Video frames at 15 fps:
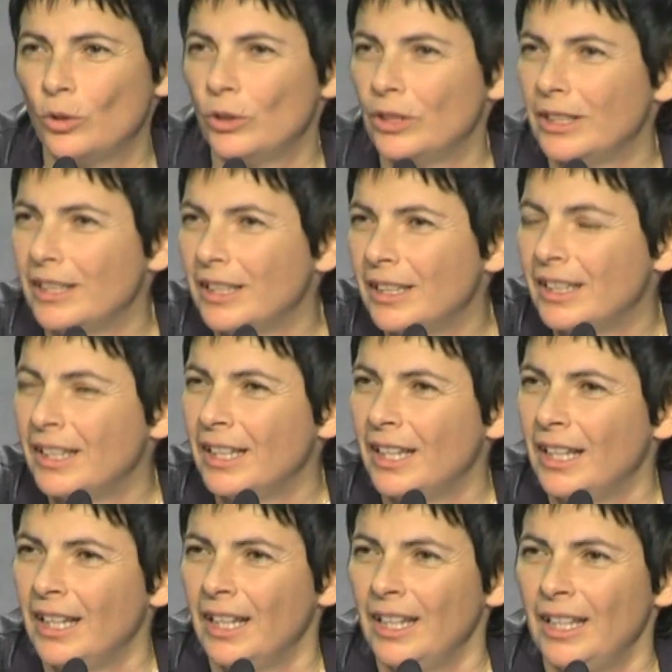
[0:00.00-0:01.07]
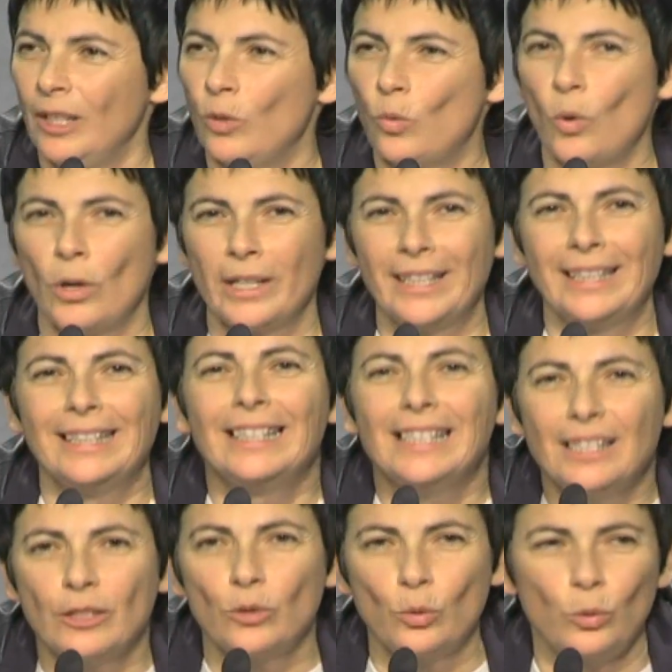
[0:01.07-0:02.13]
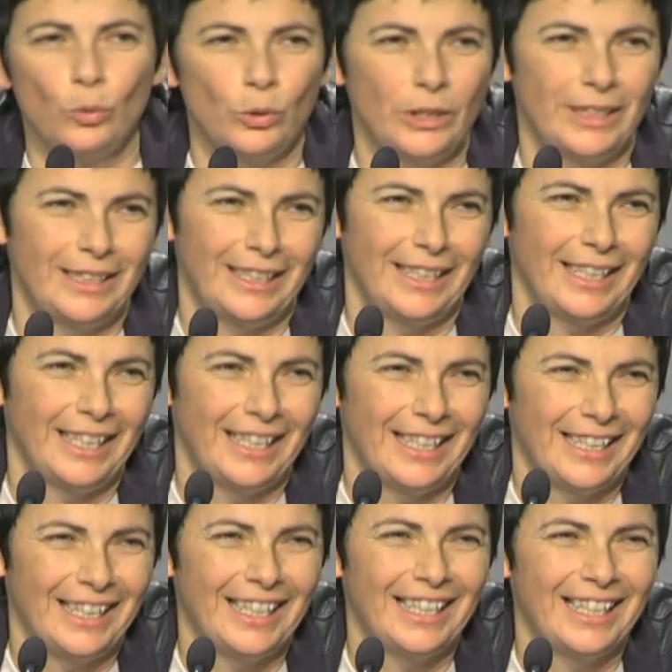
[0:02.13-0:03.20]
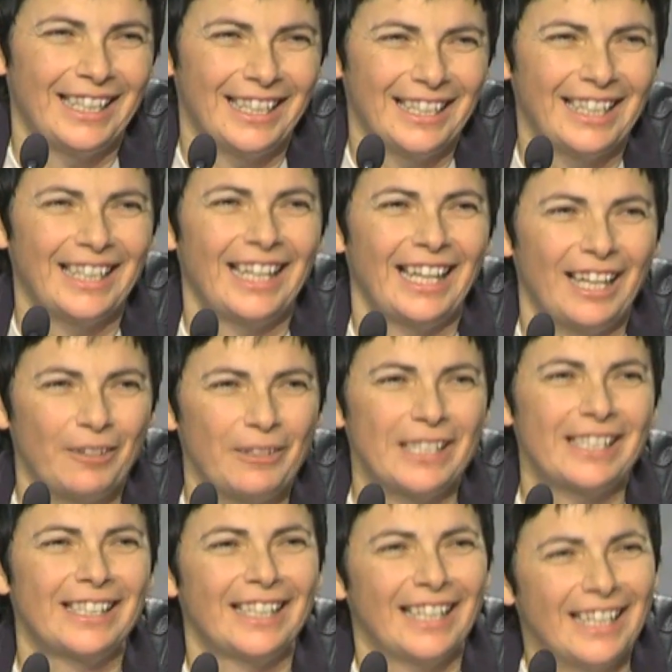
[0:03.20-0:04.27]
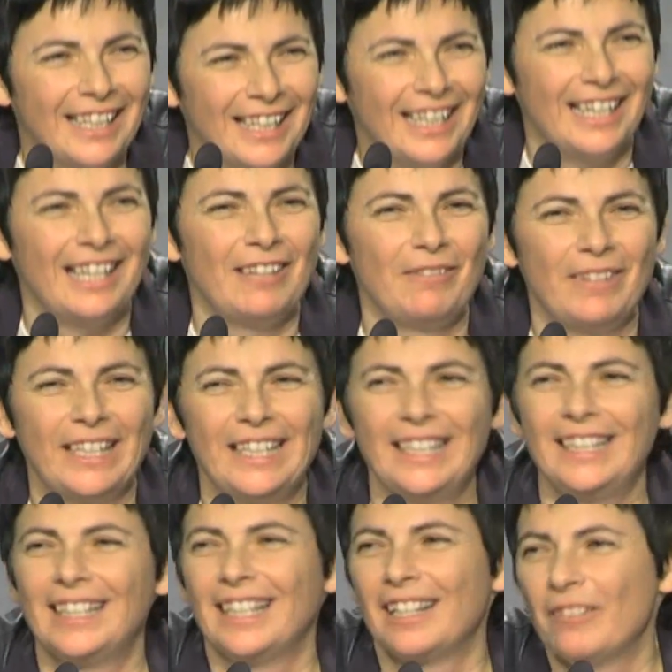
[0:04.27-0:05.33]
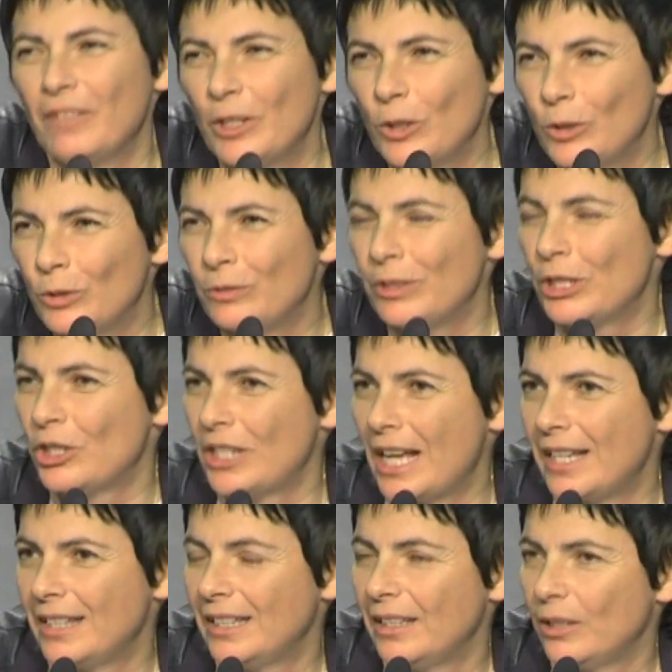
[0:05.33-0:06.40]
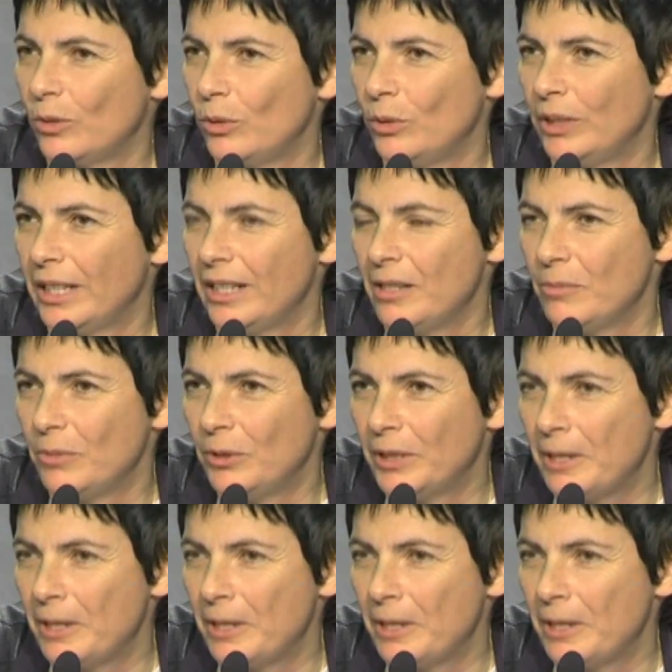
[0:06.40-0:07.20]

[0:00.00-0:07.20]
these wounds are cured by the one who is love. I believe that this is the most beautiful result of receiving the word and receiving others.